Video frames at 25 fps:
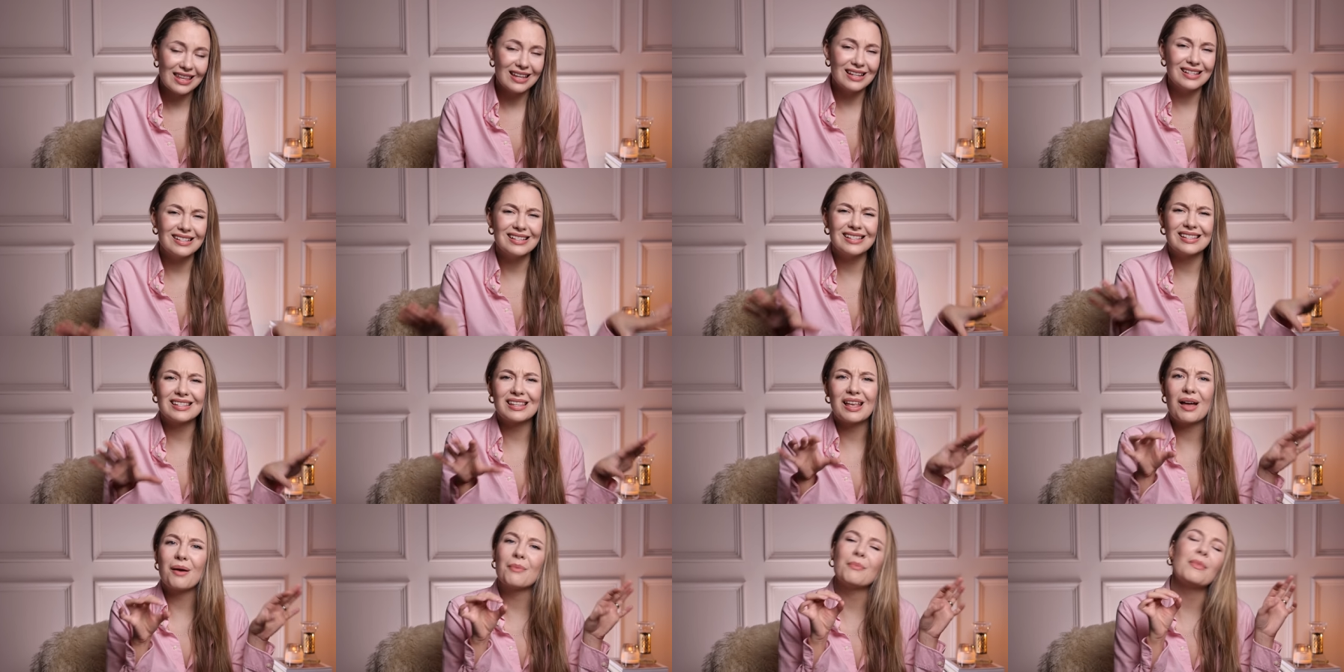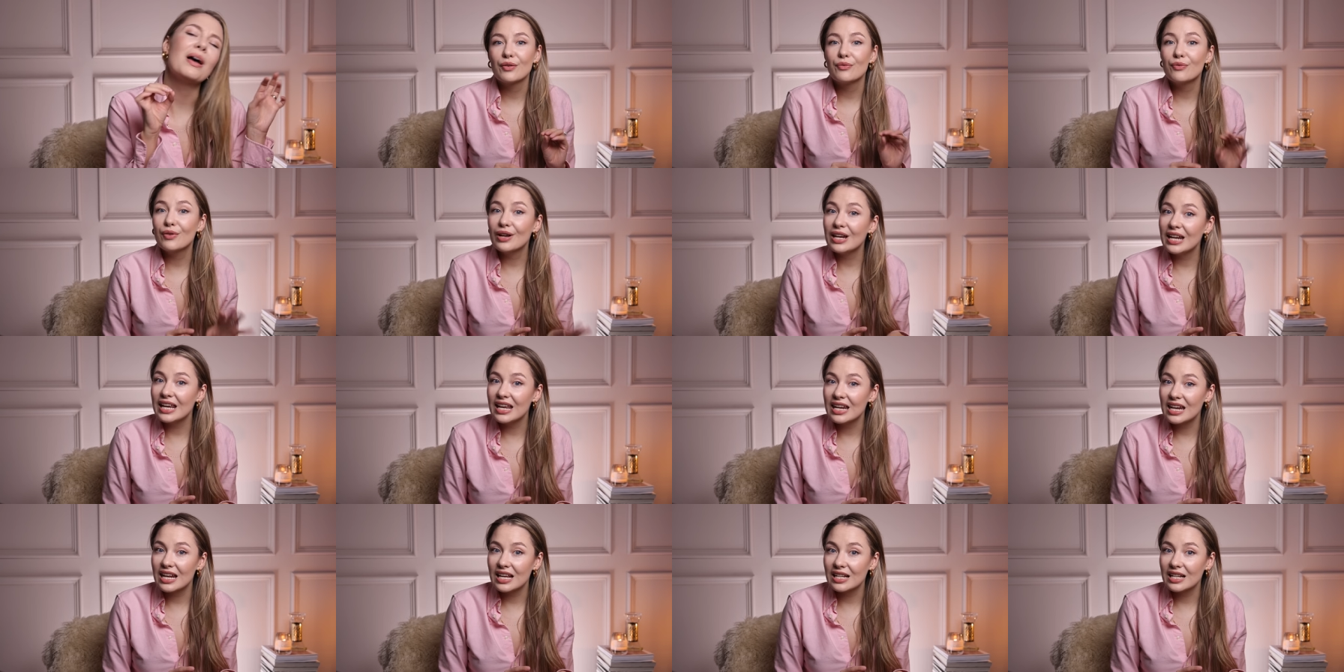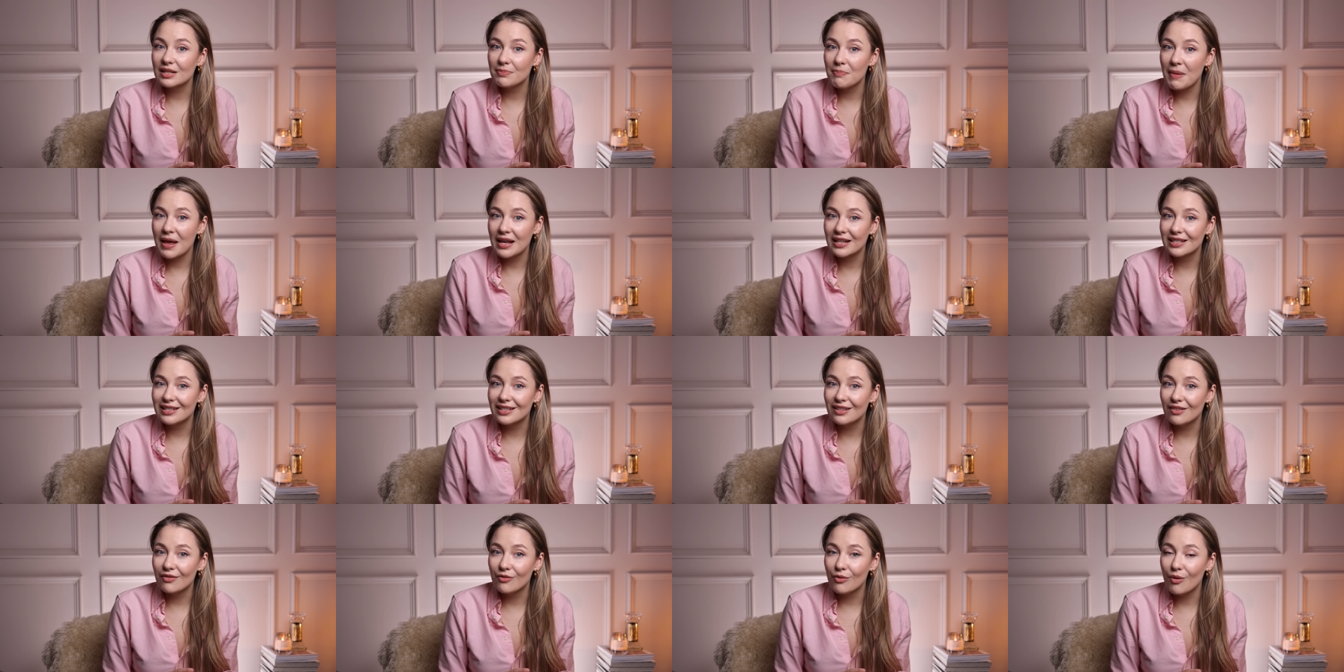There's some really
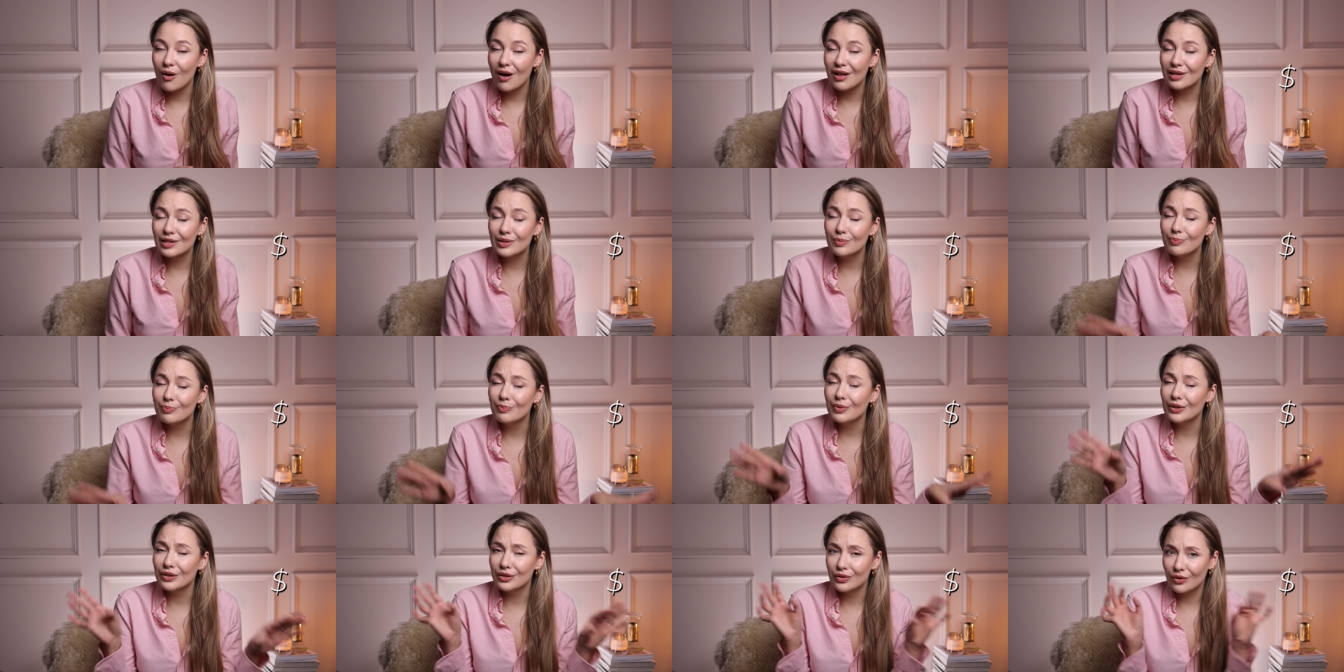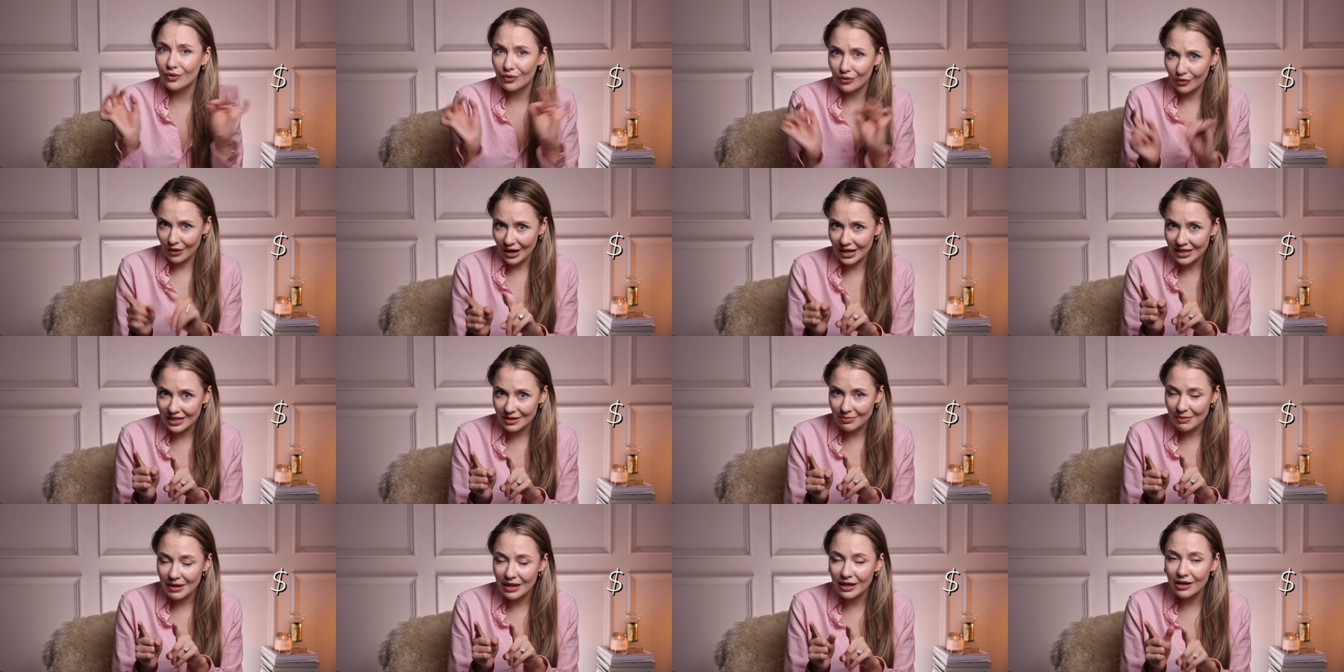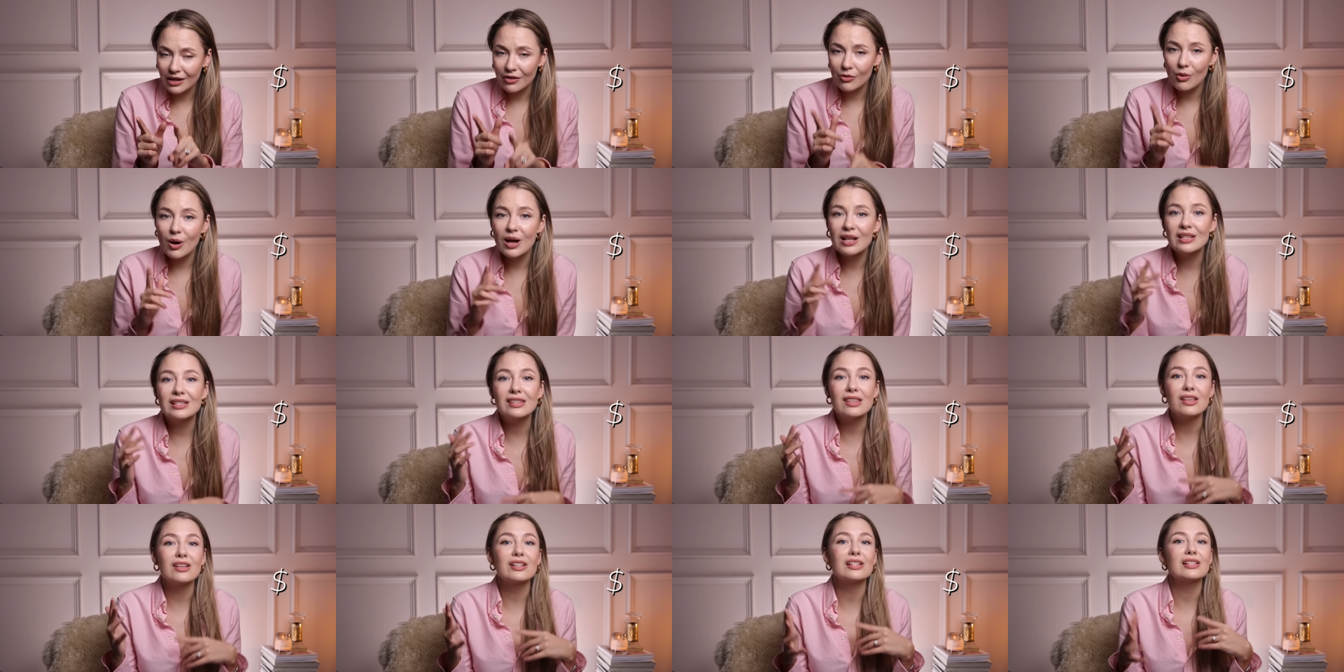inexpensive ones, but great smelling
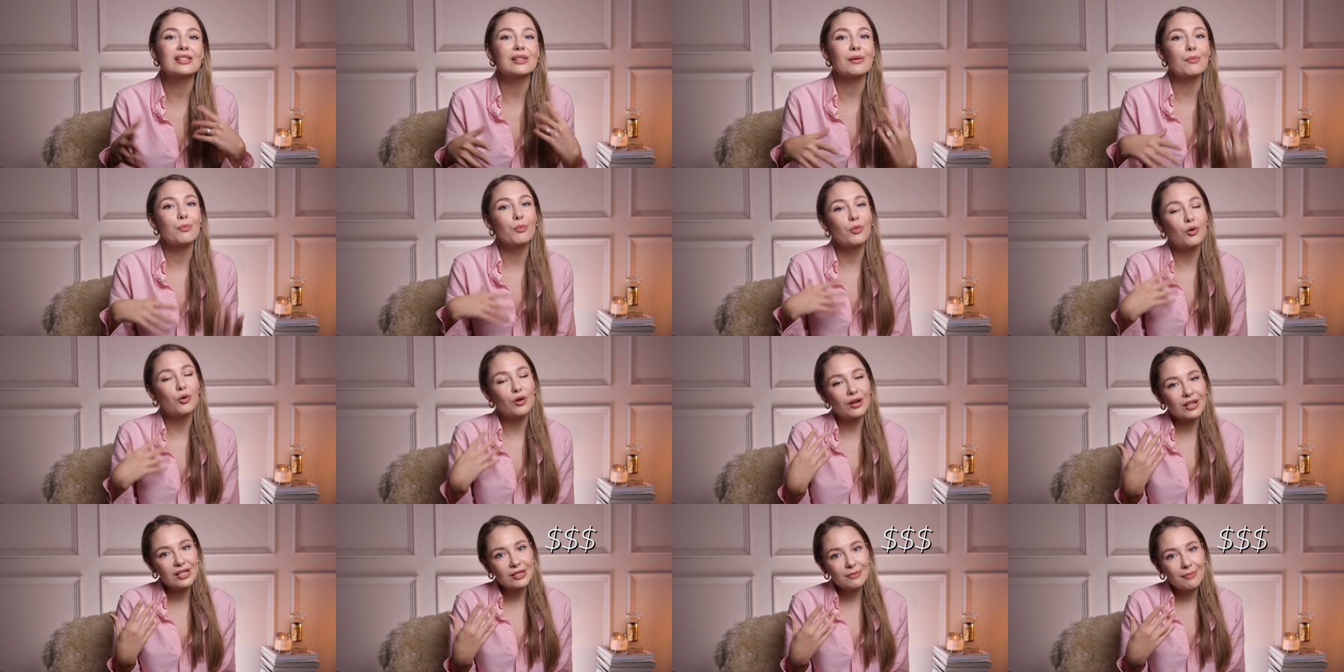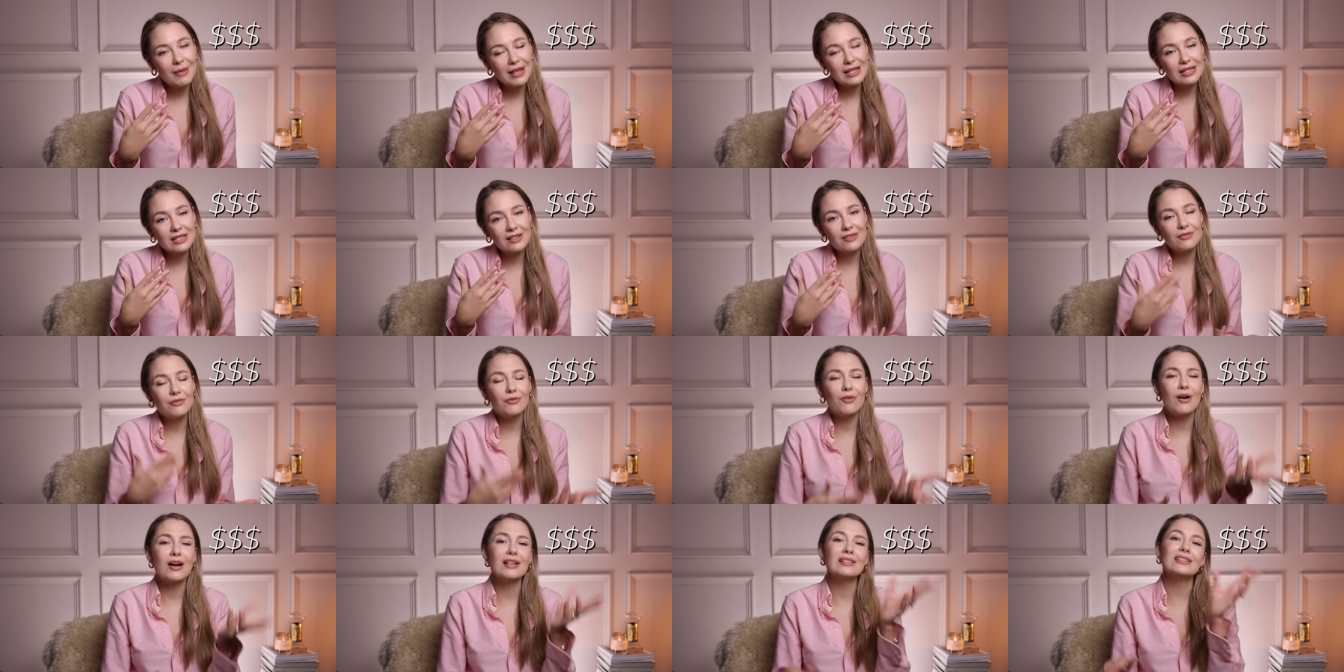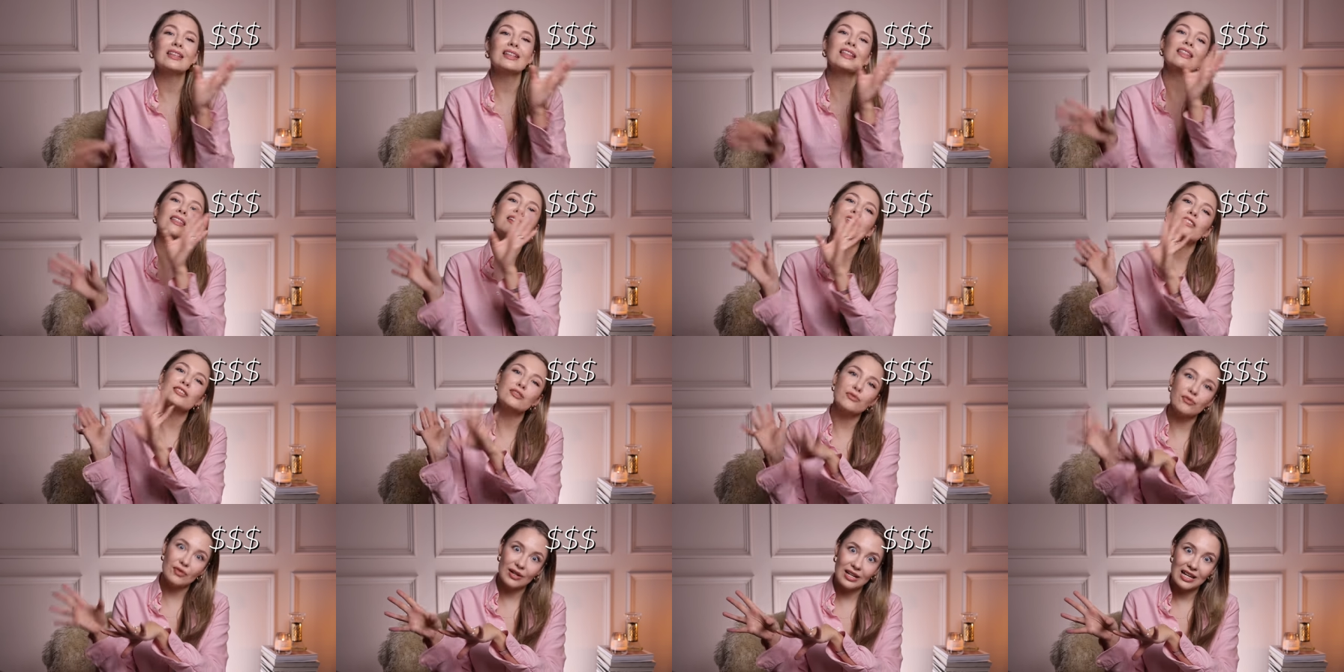ones. There's some more expensive ones, and
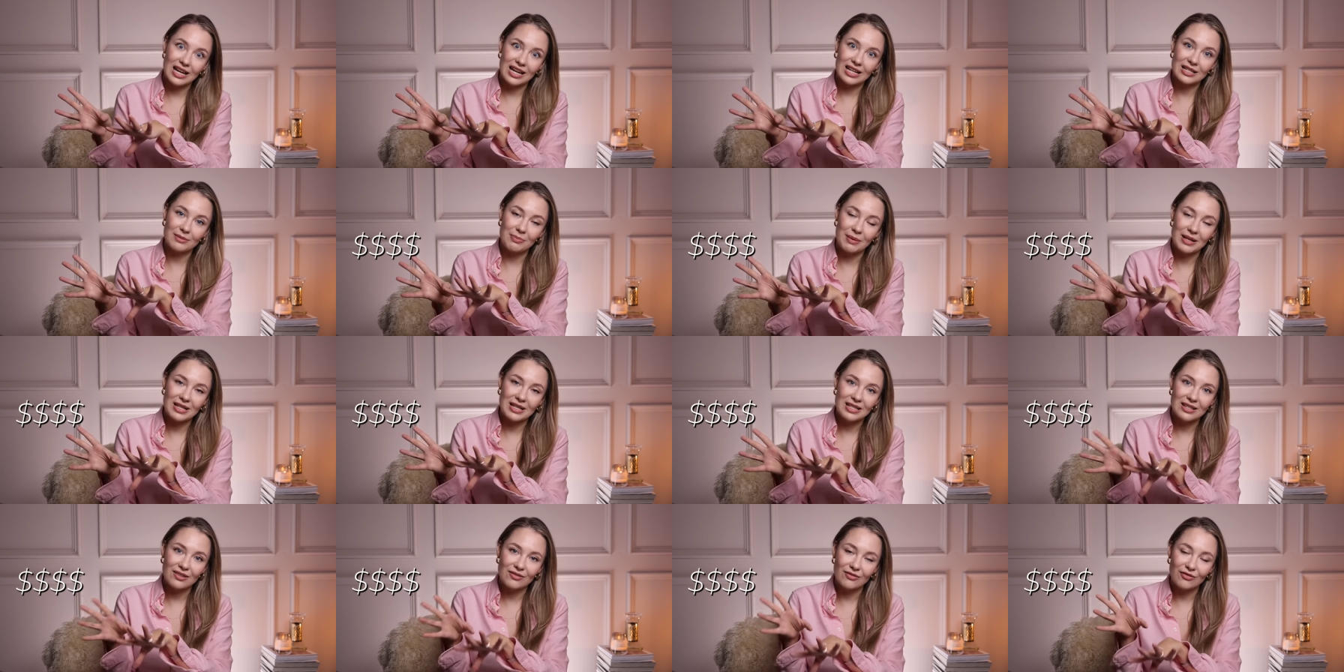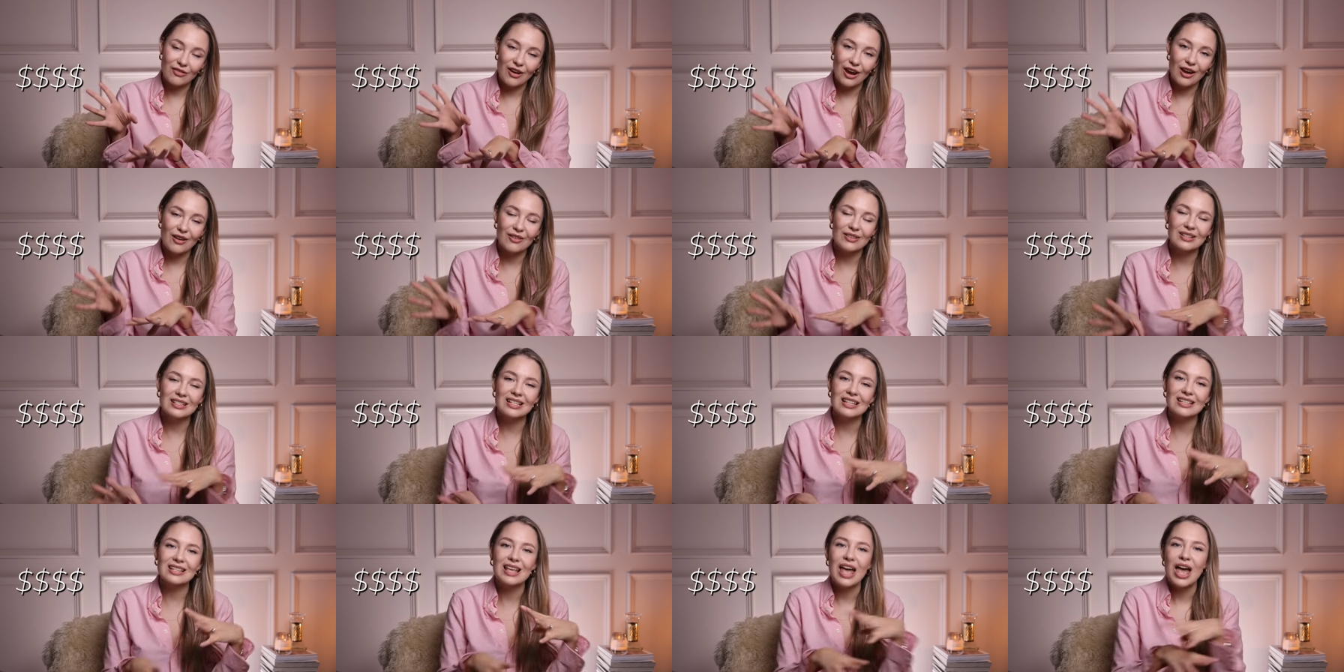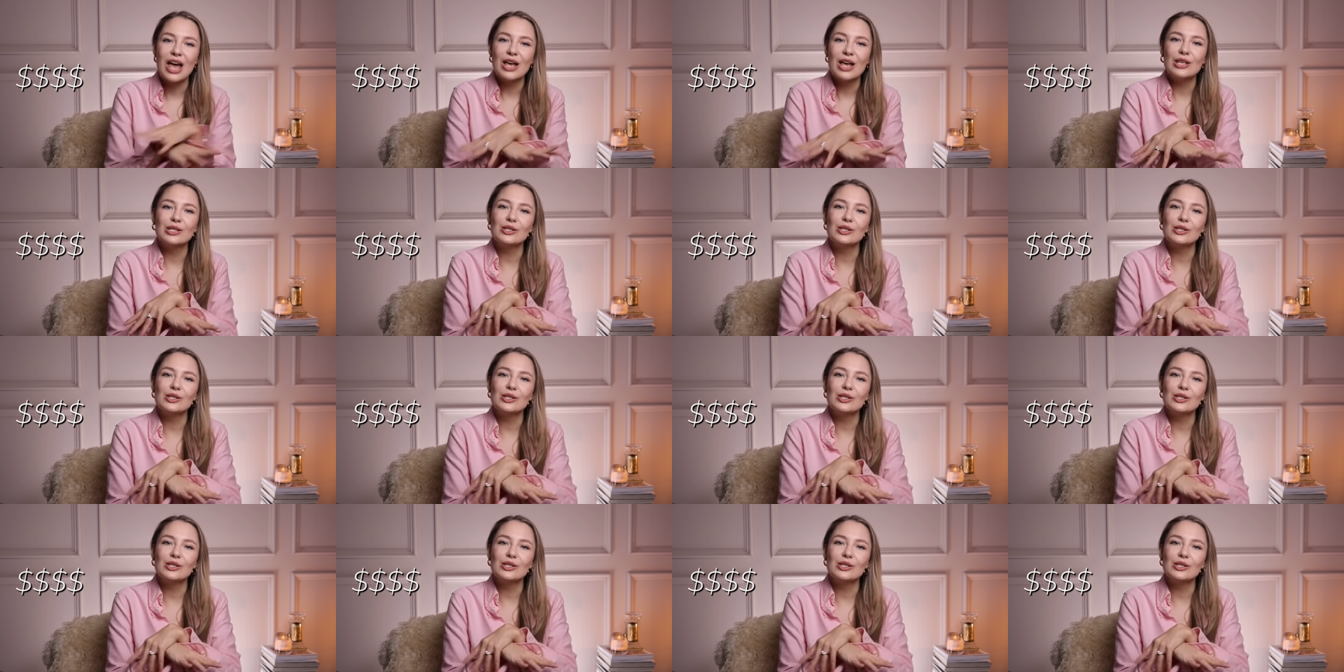there's really expensive fragrances.